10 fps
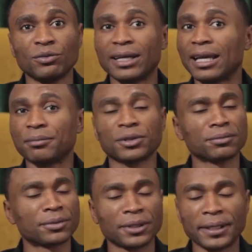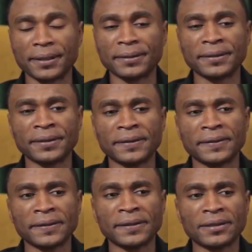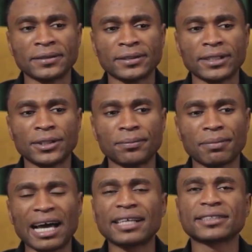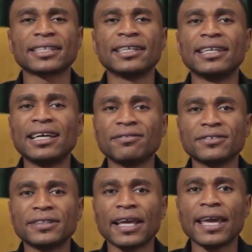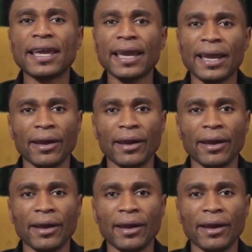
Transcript: We kept on praying till past 11 a.m.